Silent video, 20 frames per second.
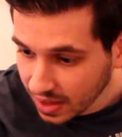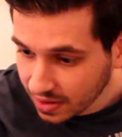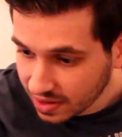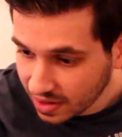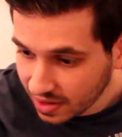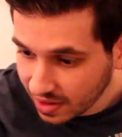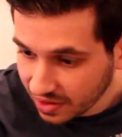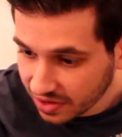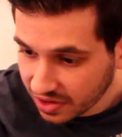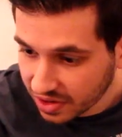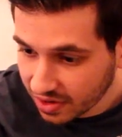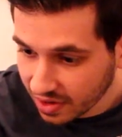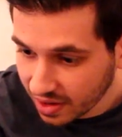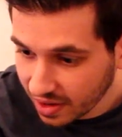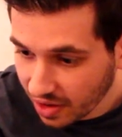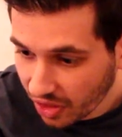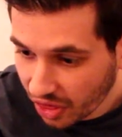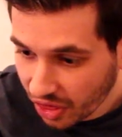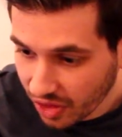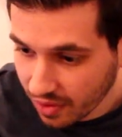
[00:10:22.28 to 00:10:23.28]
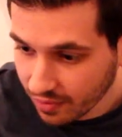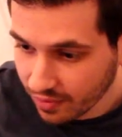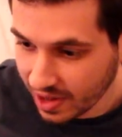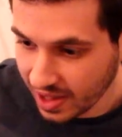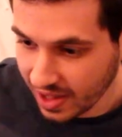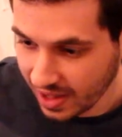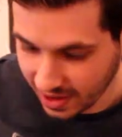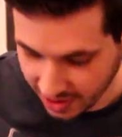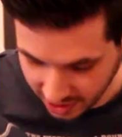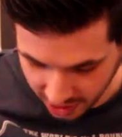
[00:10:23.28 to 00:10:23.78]
So that's
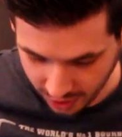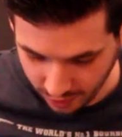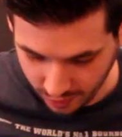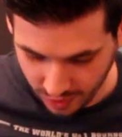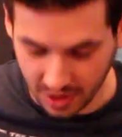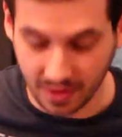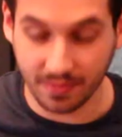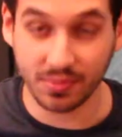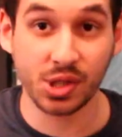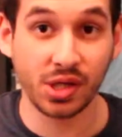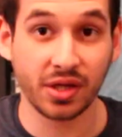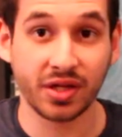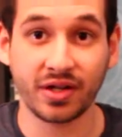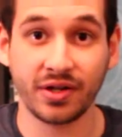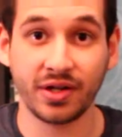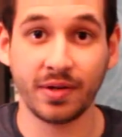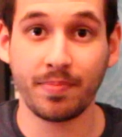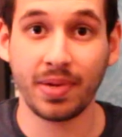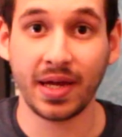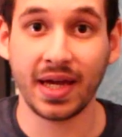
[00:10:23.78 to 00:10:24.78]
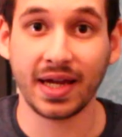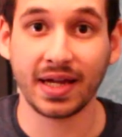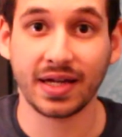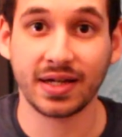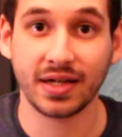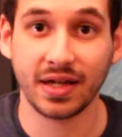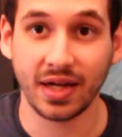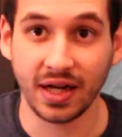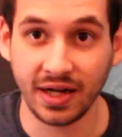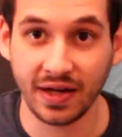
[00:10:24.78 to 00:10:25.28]
three. You know what? I'm just going to pick
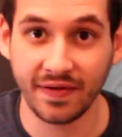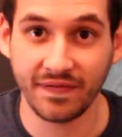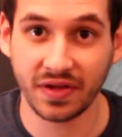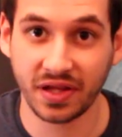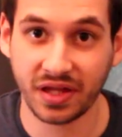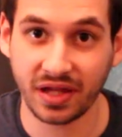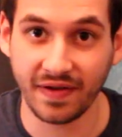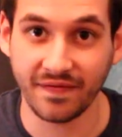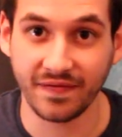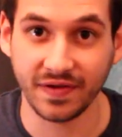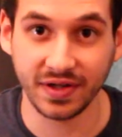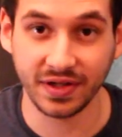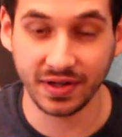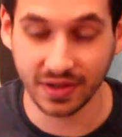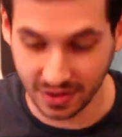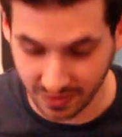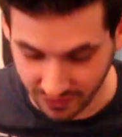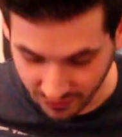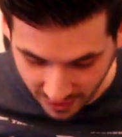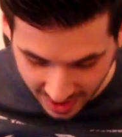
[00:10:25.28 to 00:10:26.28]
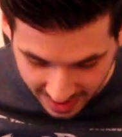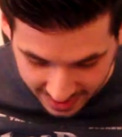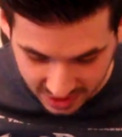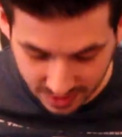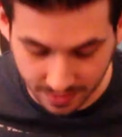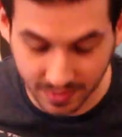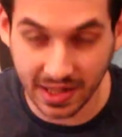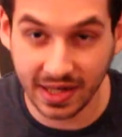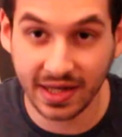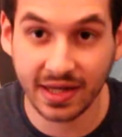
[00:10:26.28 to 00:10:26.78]
another seven
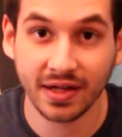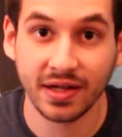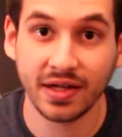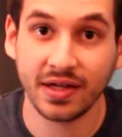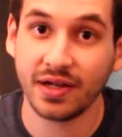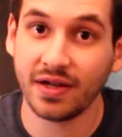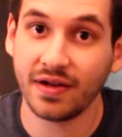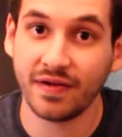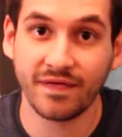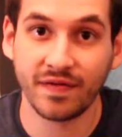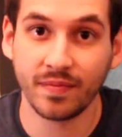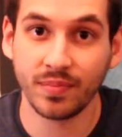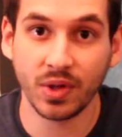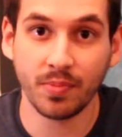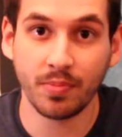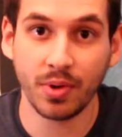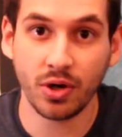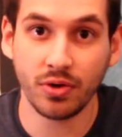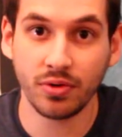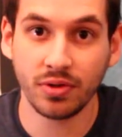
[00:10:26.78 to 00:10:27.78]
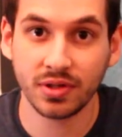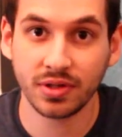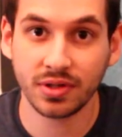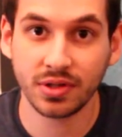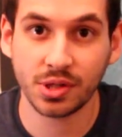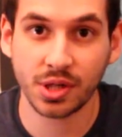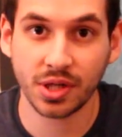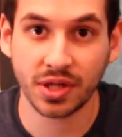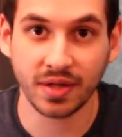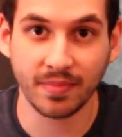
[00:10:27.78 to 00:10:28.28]
randomly from the bowl
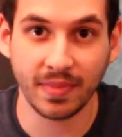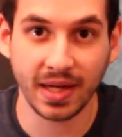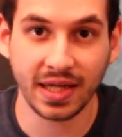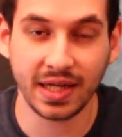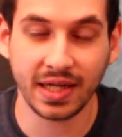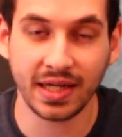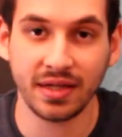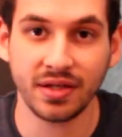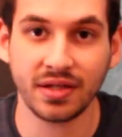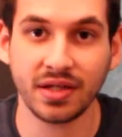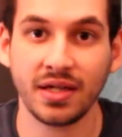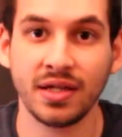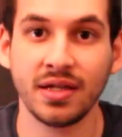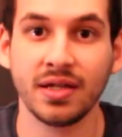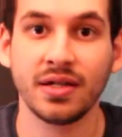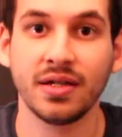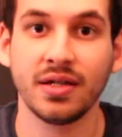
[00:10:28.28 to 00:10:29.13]
just to make it easy.